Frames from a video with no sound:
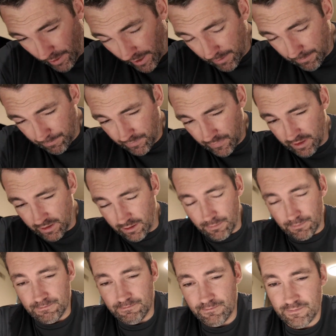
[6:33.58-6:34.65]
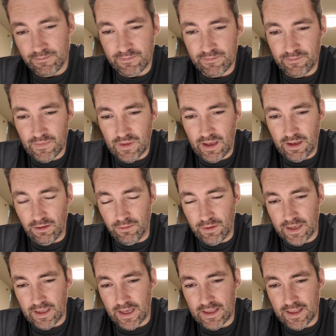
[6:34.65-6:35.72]
but
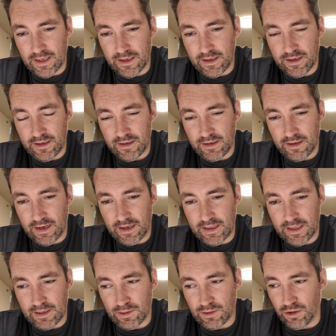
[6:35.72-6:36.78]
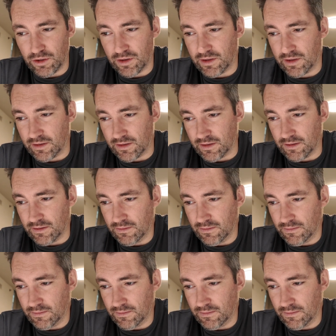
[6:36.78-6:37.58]
I think it's good to